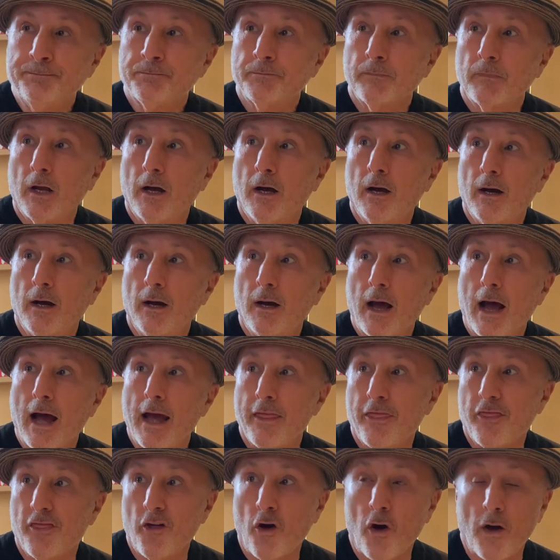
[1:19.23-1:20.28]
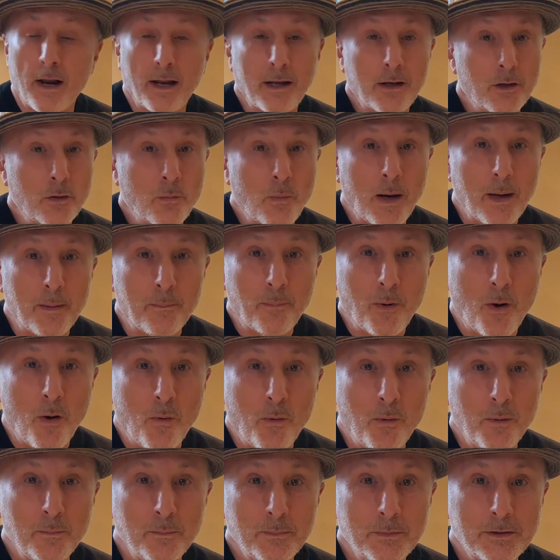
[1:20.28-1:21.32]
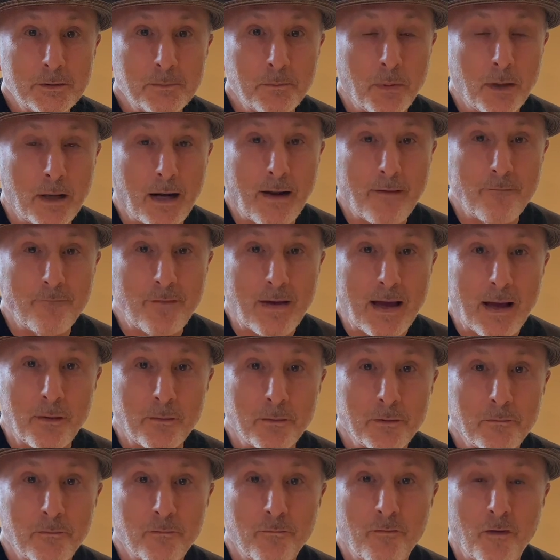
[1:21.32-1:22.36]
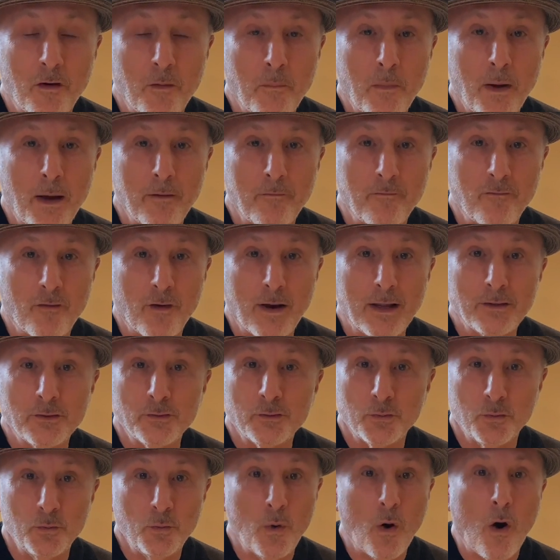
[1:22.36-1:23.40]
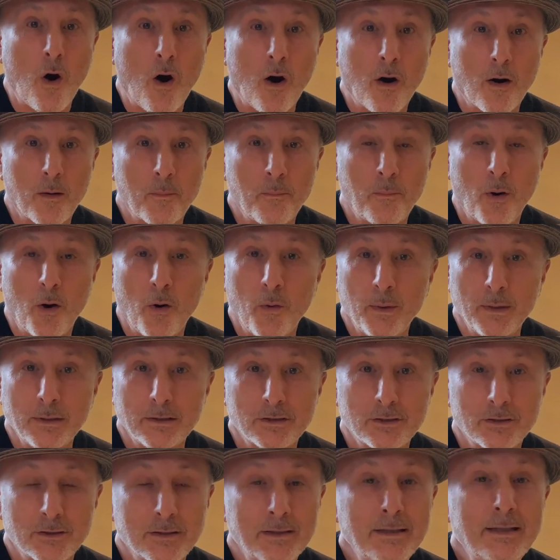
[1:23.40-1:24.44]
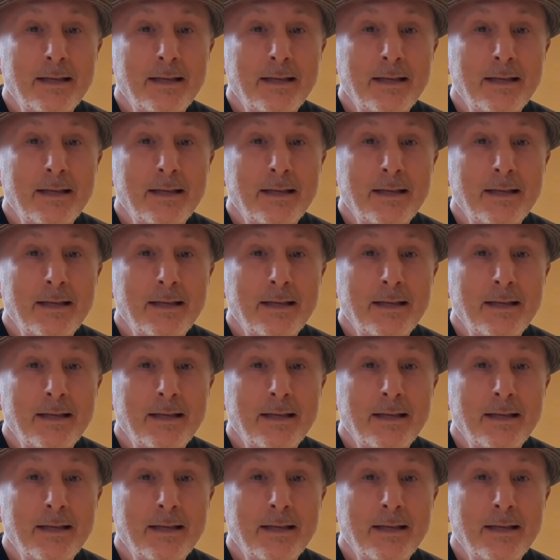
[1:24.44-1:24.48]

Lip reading: I thought I could write poems, but I found from my friends who are poets